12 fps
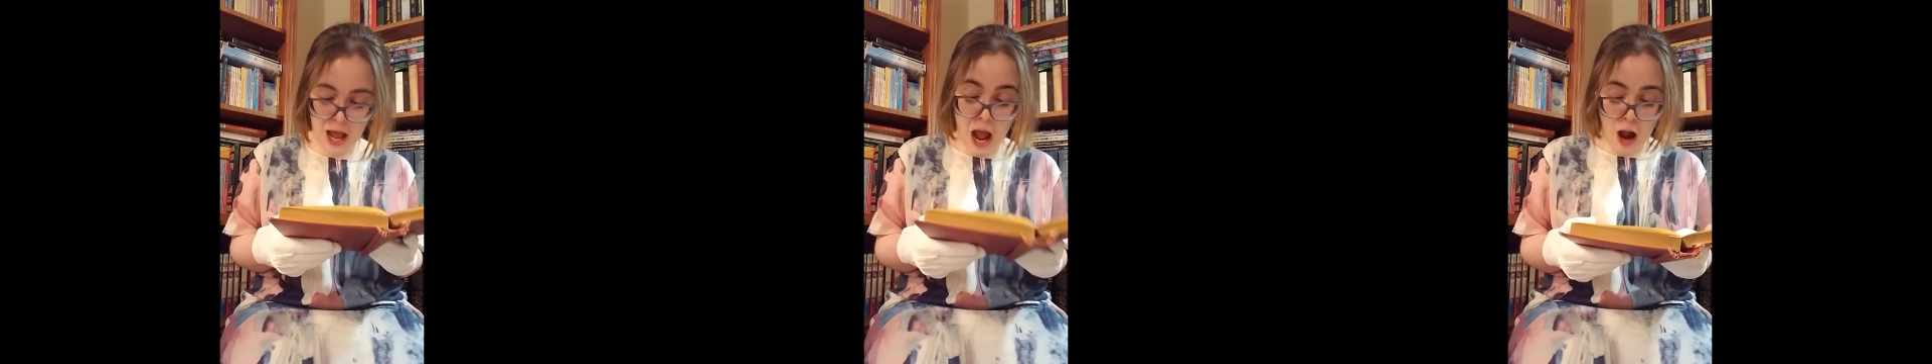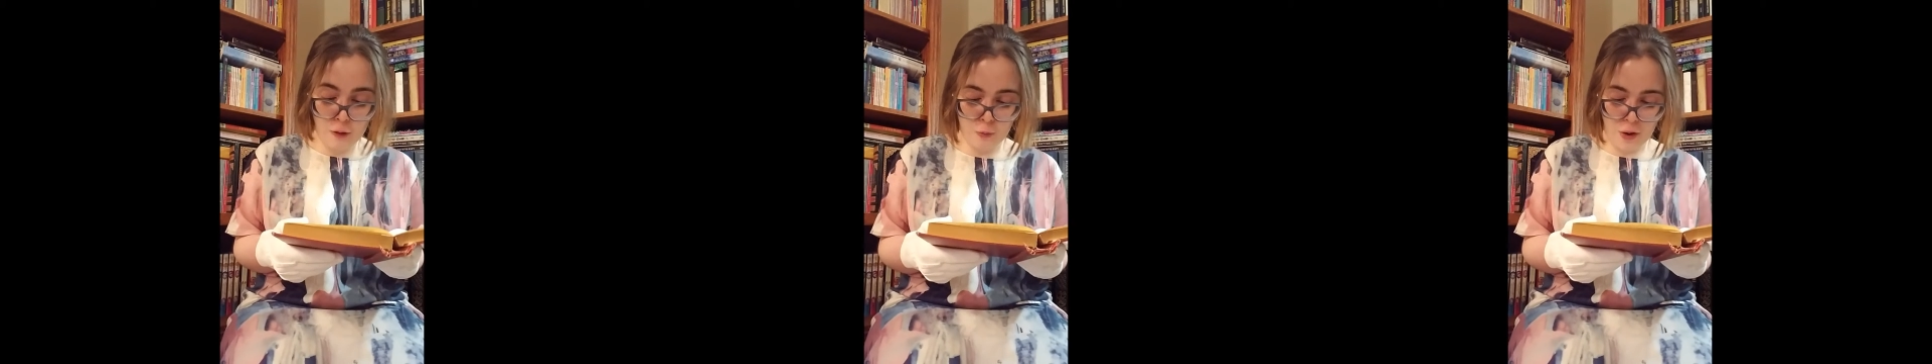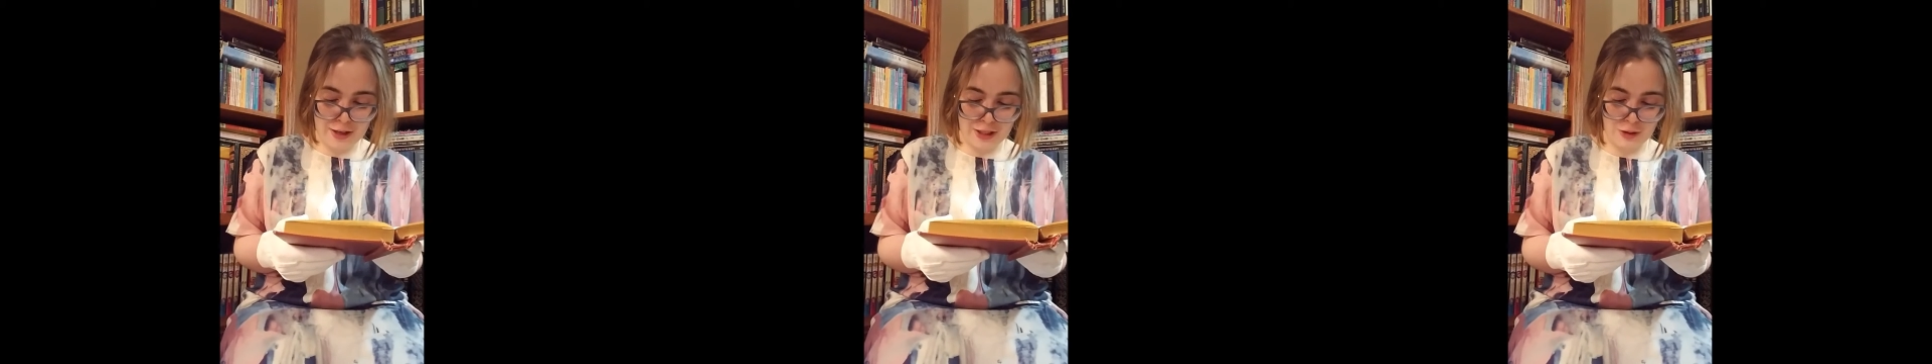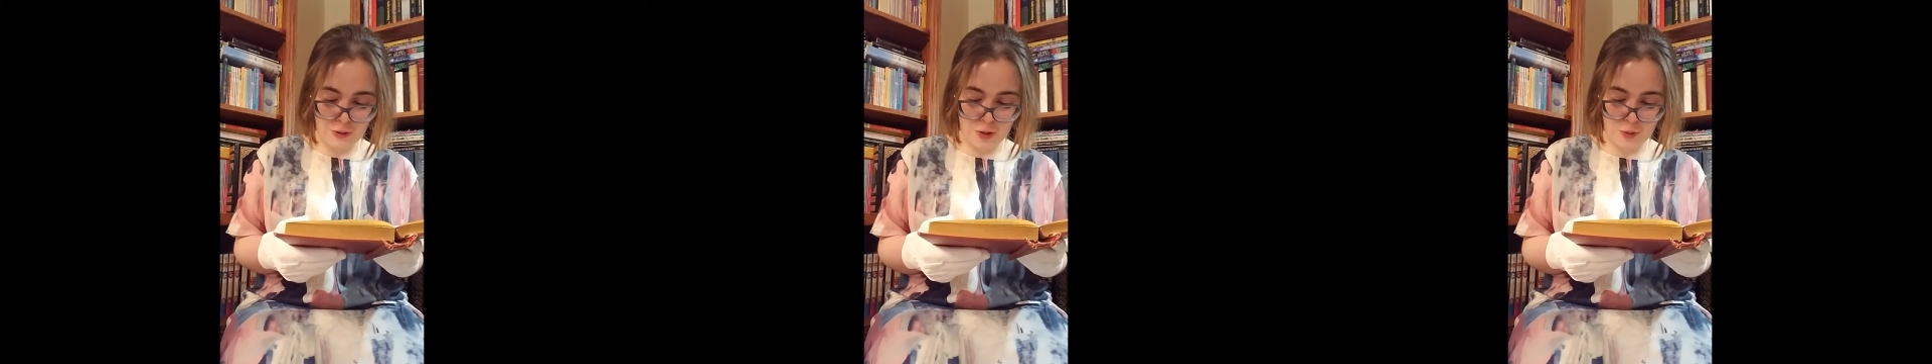Of what
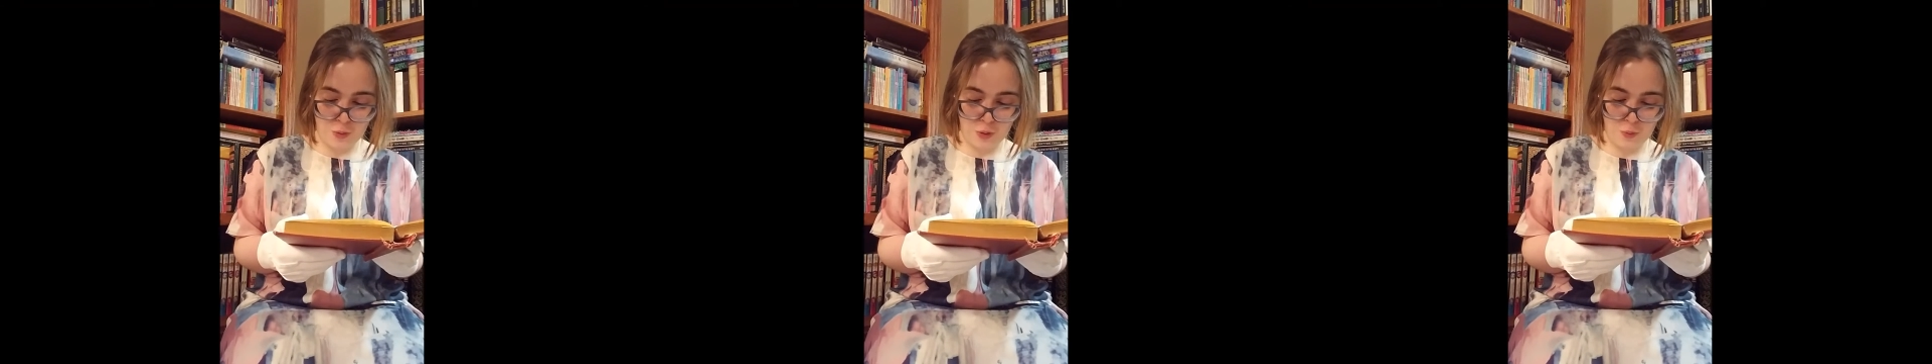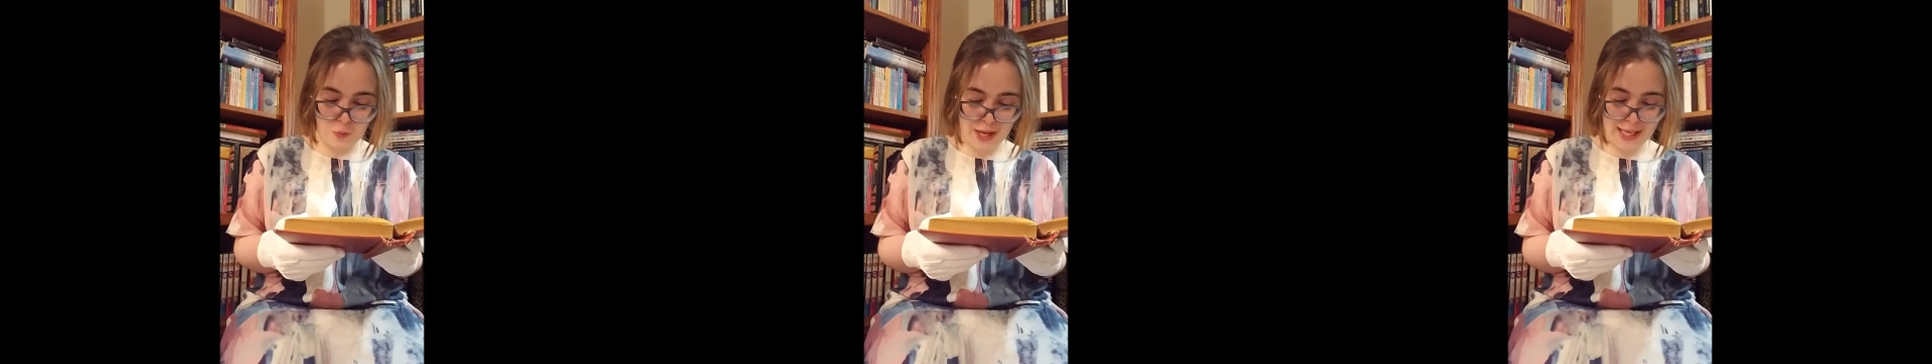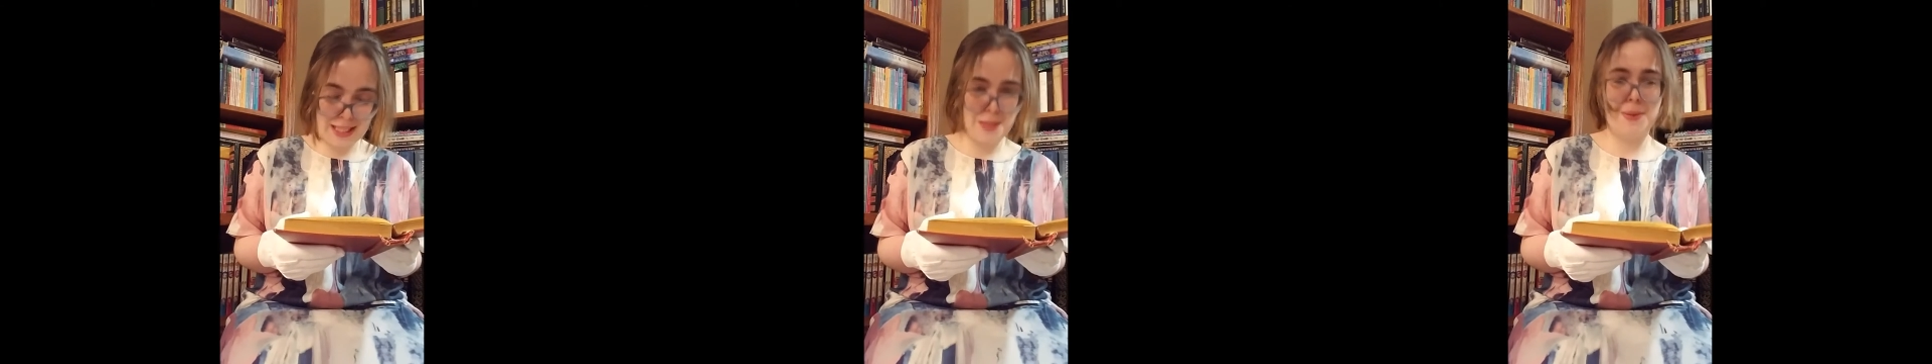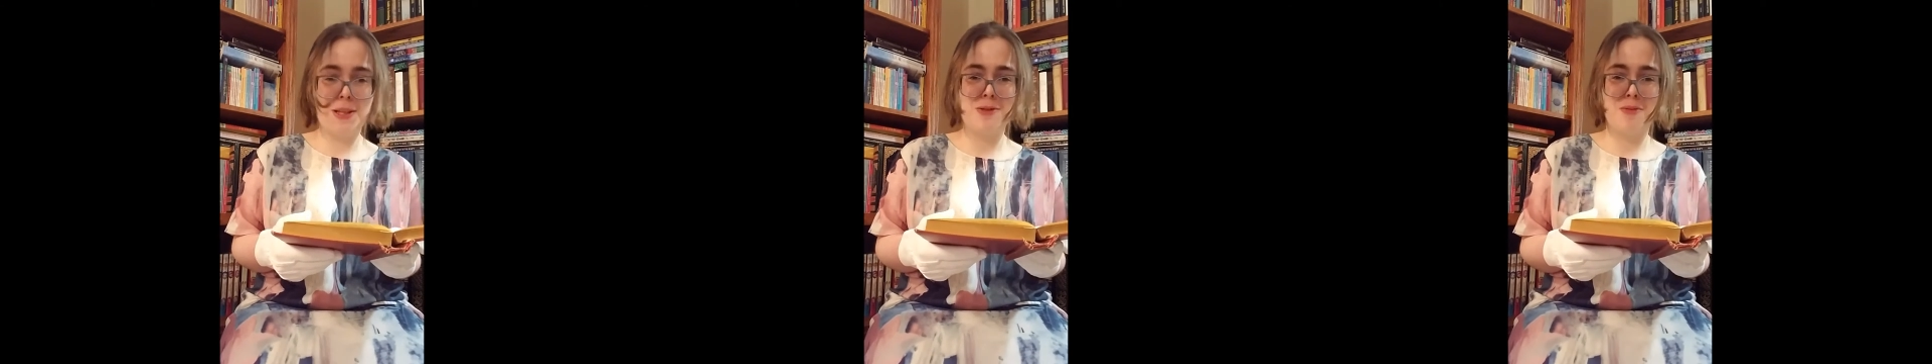use would wings be to